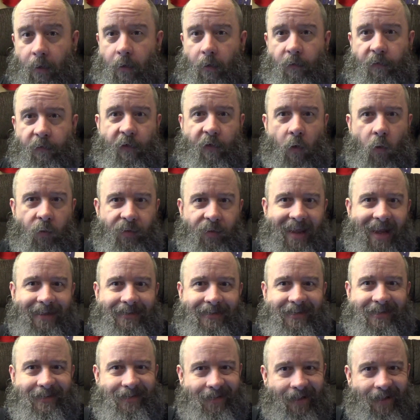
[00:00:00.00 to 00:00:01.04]
So
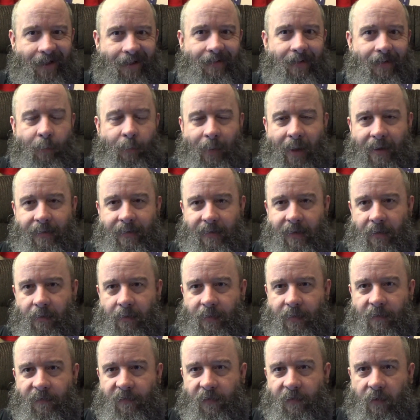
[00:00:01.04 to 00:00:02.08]
that's not a bad deal
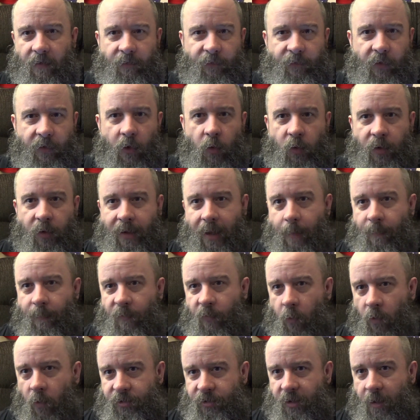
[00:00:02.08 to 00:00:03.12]
considering if you go to
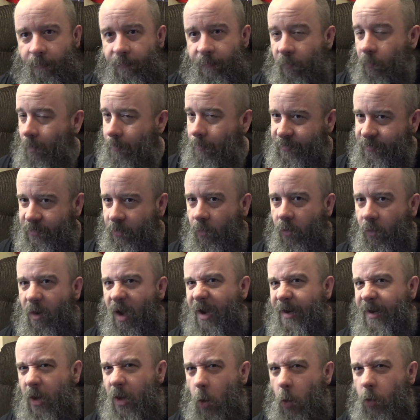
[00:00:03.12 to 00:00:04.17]
Games Workshop's web store,
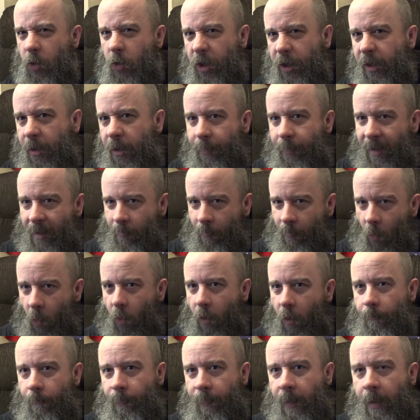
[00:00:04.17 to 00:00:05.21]
I know you're going to pay
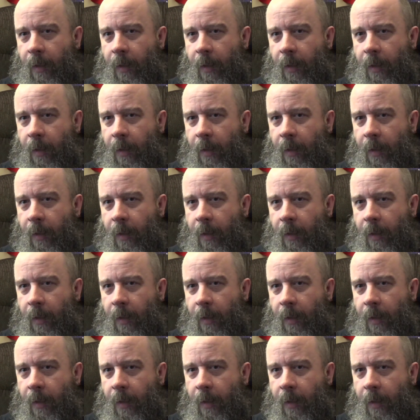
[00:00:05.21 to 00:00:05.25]
more.